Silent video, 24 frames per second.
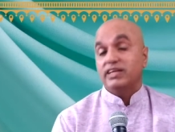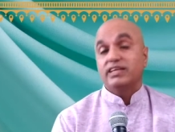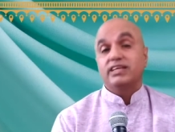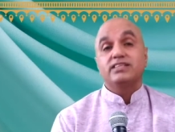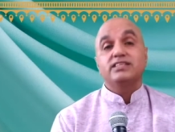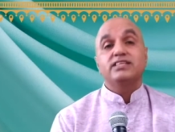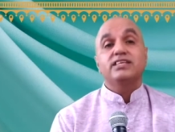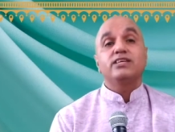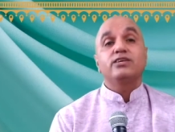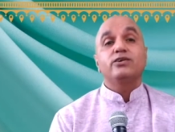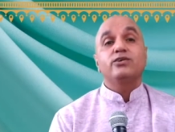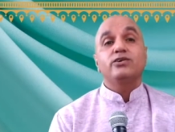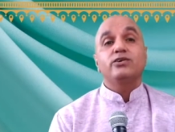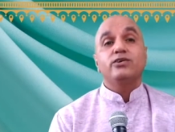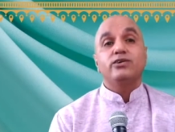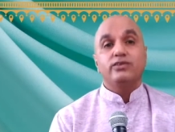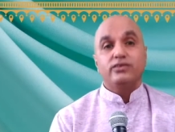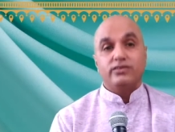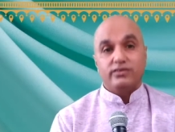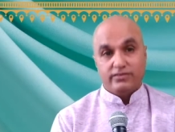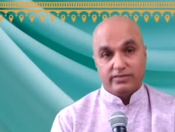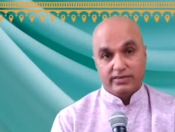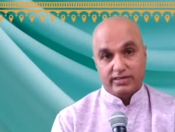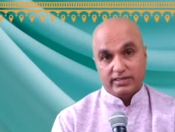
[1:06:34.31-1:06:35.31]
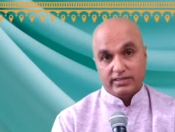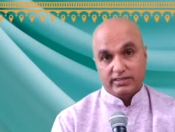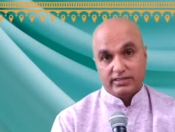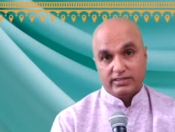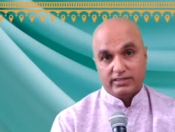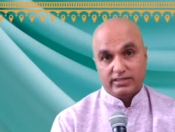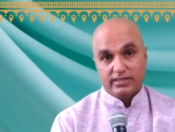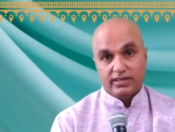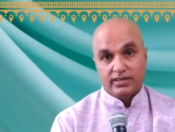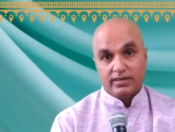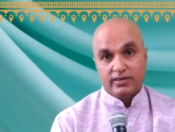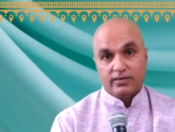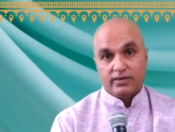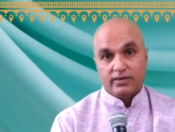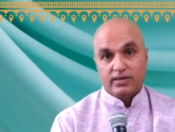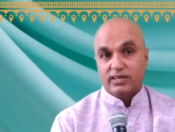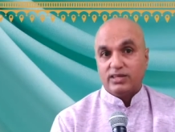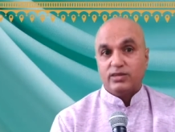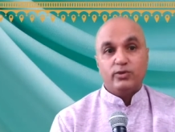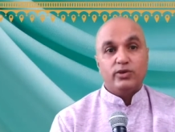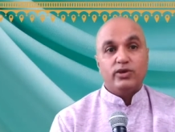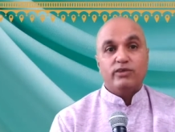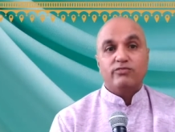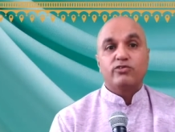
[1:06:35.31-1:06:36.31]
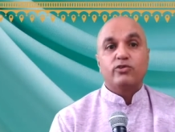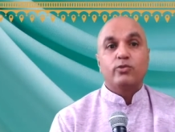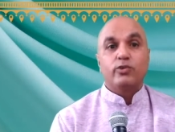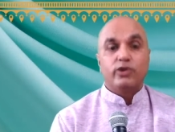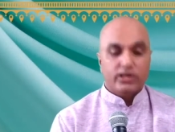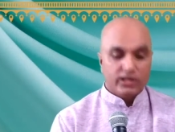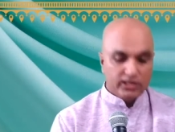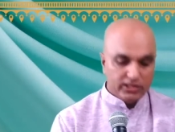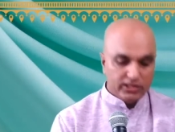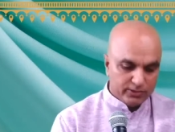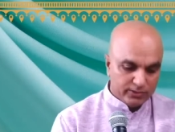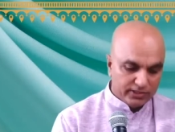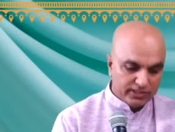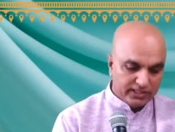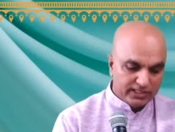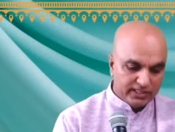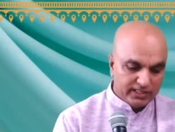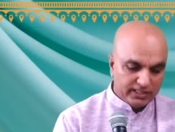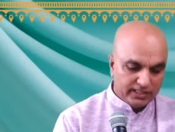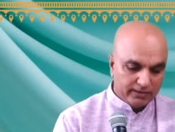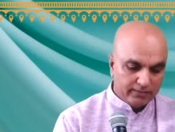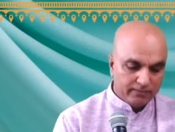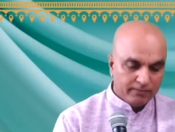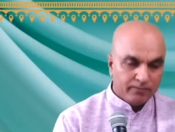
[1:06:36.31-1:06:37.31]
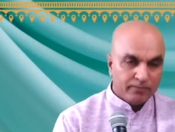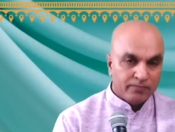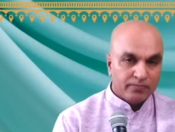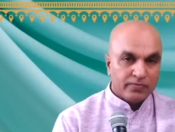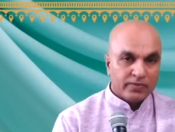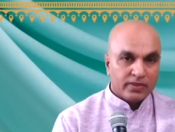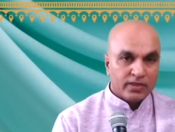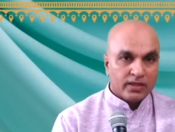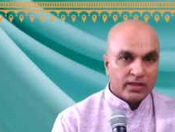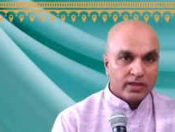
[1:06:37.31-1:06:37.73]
we can attain all the things that you ever wanted to attain.